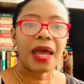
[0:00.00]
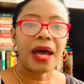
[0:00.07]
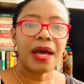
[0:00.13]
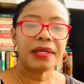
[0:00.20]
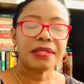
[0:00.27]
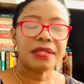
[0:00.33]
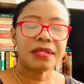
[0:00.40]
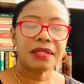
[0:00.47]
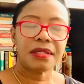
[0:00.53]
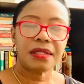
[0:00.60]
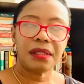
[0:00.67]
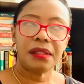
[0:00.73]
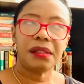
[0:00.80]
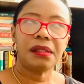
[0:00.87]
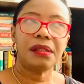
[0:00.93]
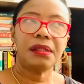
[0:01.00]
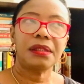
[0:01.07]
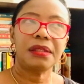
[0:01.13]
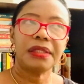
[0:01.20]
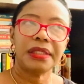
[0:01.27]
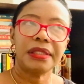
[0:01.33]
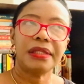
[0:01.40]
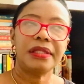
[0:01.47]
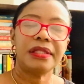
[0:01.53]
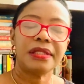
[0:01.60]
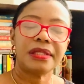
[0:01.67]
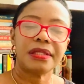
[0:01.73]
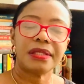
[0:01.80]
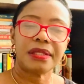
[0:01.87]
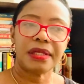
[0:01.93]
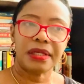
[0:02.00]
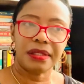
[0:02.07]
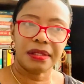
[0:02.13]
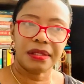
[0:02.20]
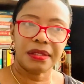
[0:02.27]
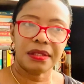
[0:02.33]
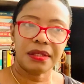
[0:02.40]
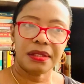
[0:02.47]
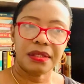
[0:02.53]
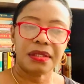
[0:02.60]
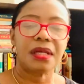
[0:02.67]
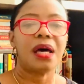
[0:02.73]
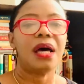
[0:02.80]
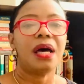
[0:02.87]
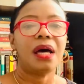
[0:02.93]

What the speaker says: I still did these things.